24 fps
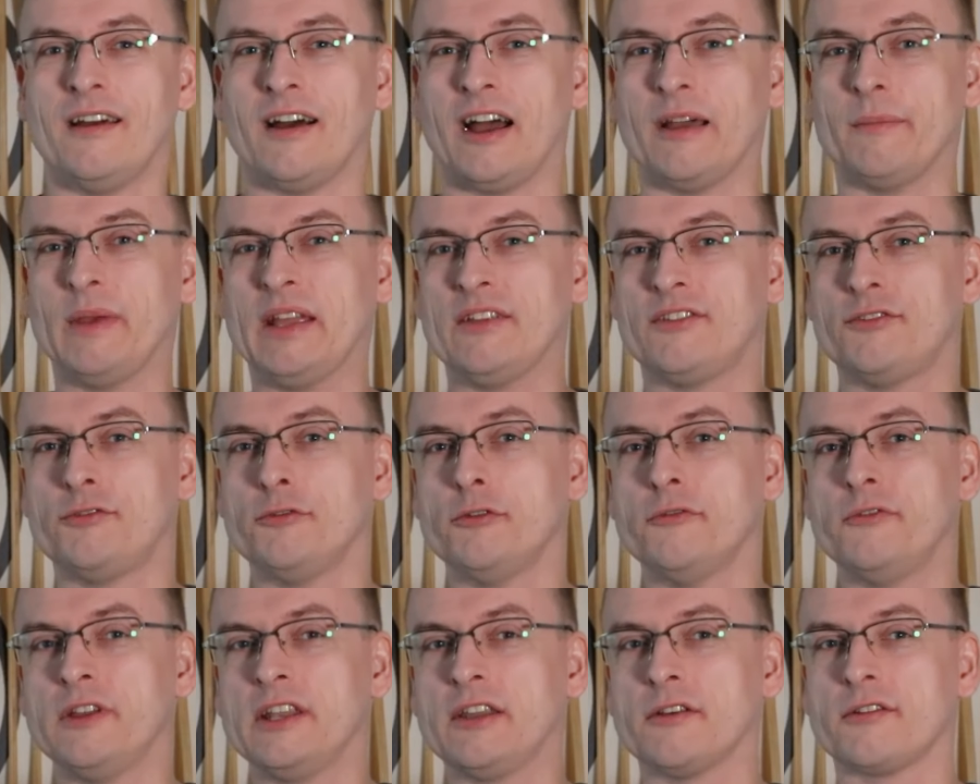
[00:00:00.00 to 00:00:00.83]
I made 2
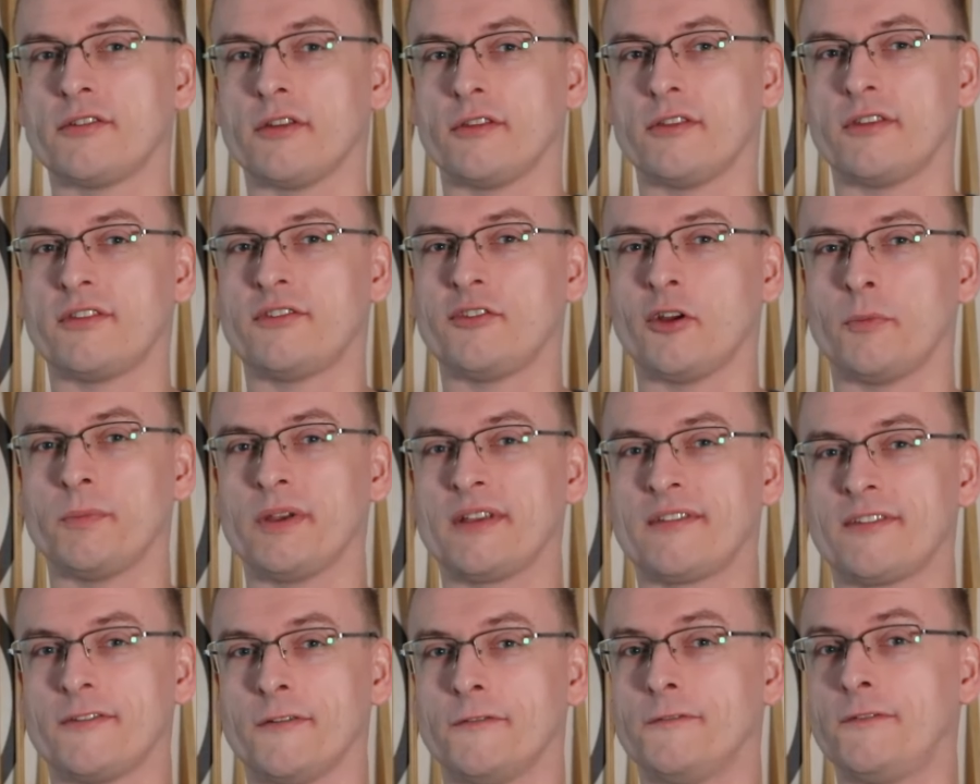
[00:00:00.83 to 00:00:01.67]
videos on this
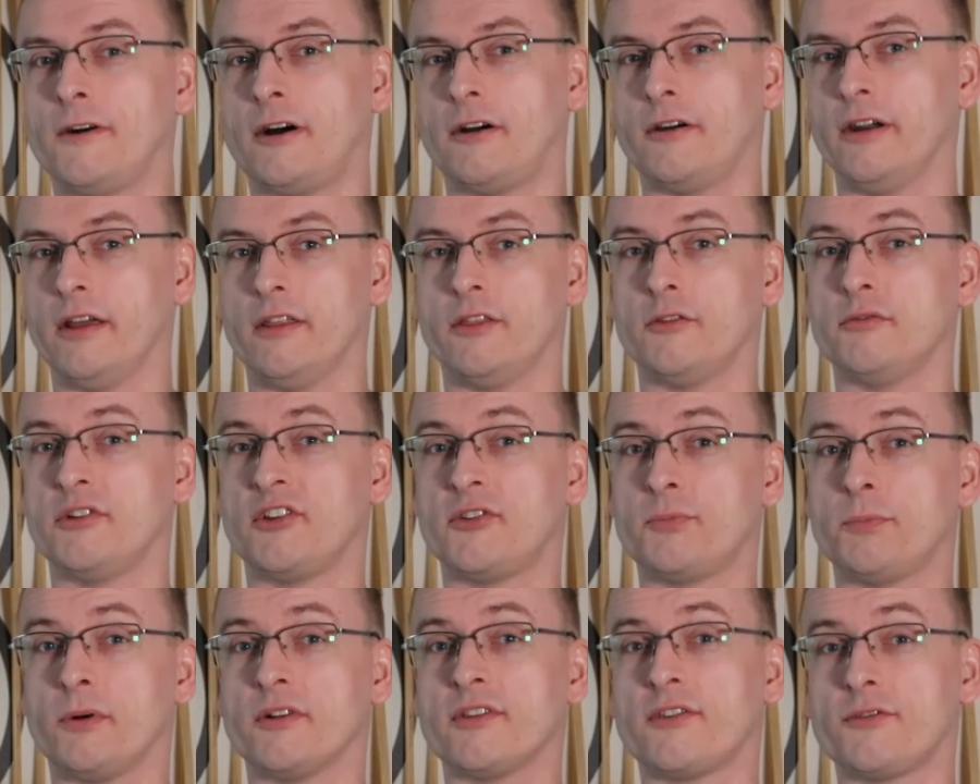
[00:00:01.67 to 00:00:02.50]
topic so far, and the
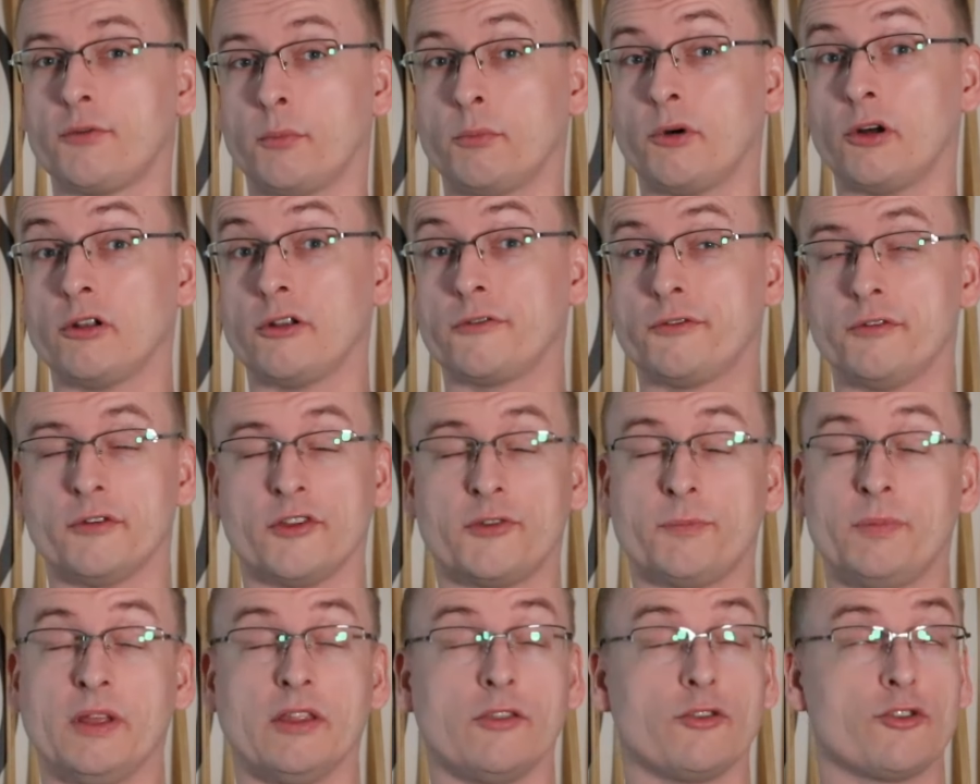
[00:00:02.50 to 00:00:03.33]
response from all of you
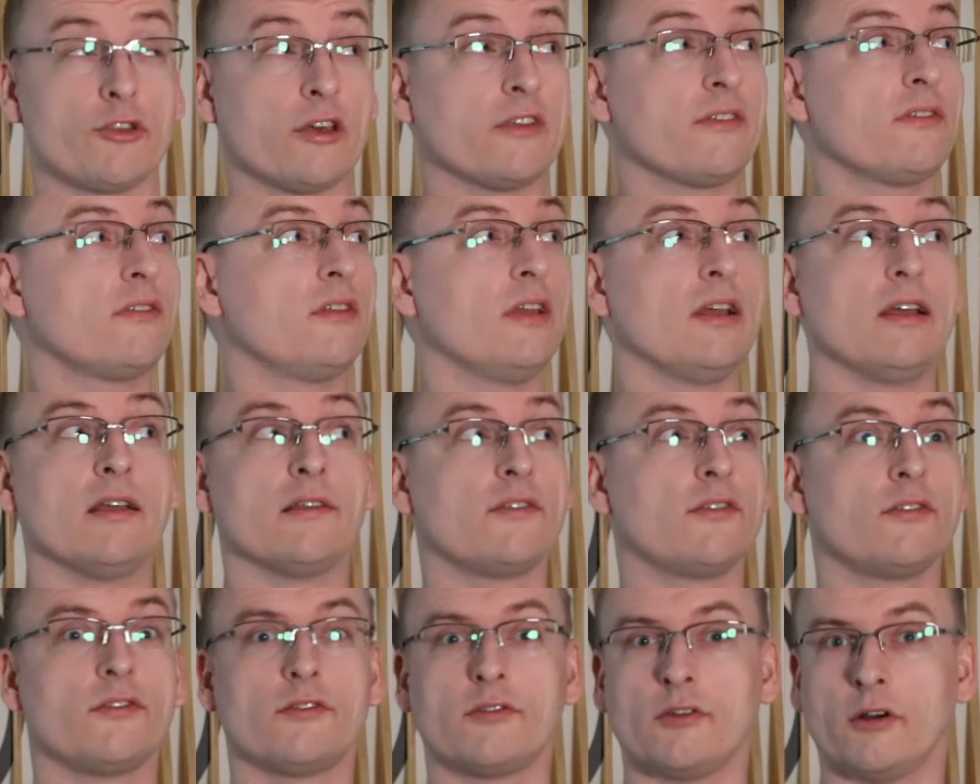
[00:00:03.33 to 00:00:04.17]
has been just
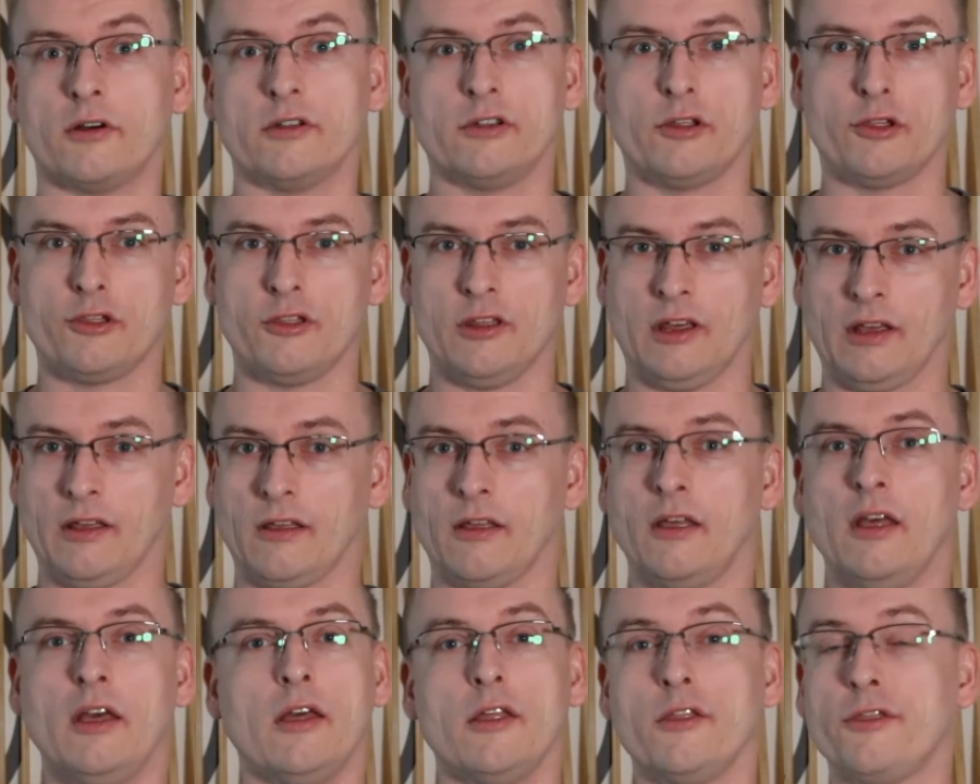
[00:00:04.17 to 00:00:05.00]
astonishing.
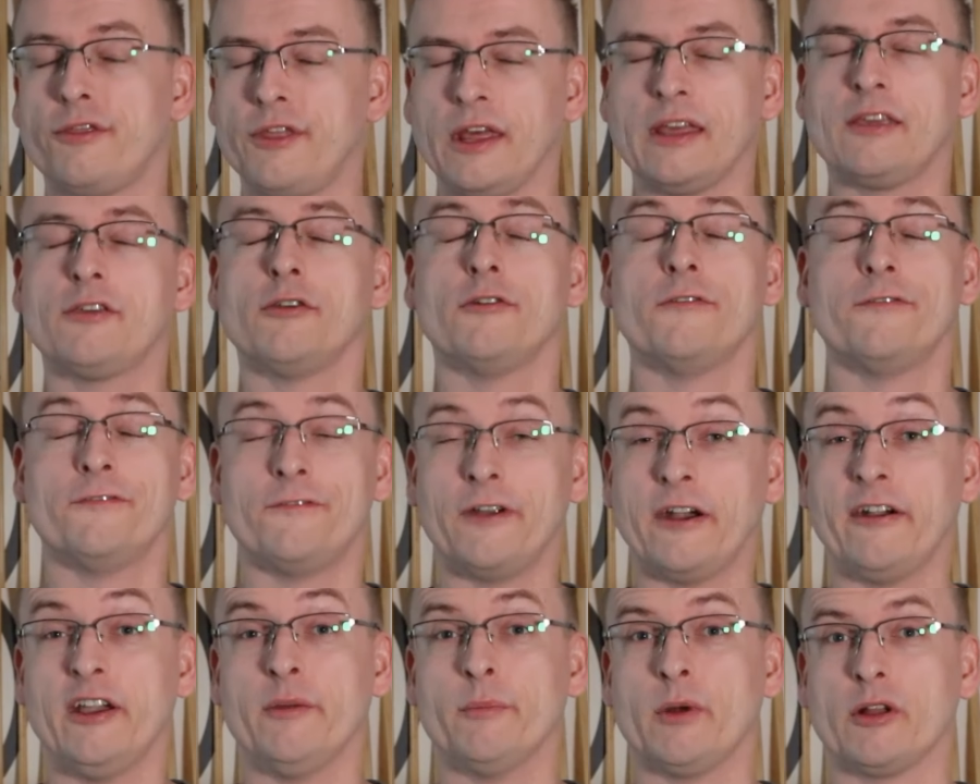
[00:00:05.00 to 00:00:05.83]
Thank you
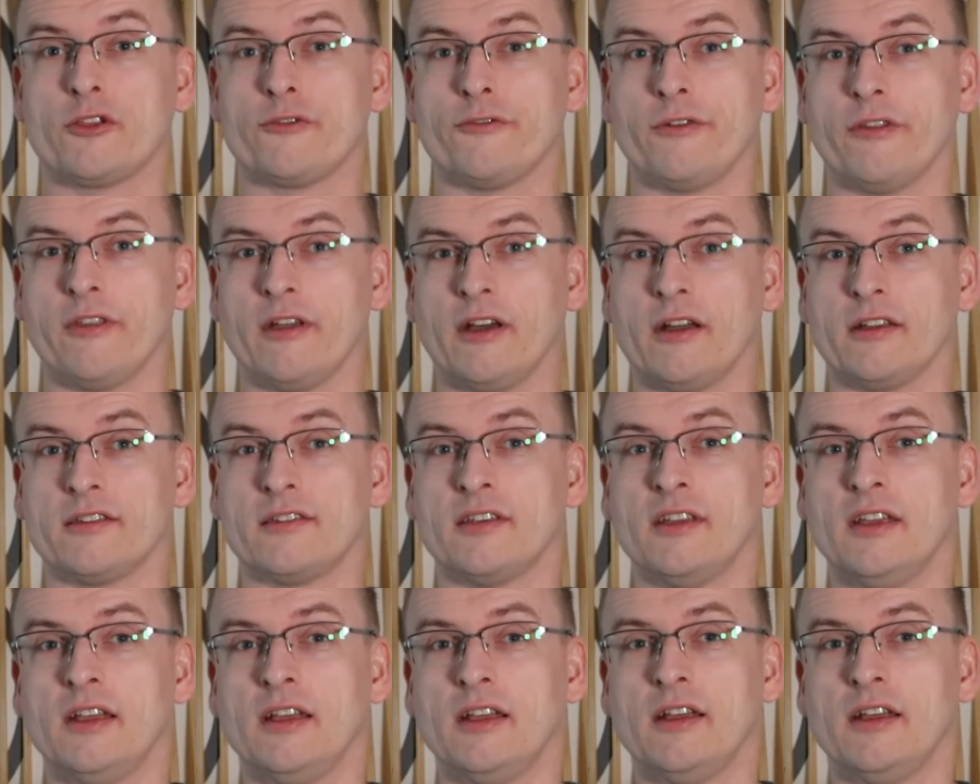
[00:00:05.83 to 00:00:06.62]
very much for that.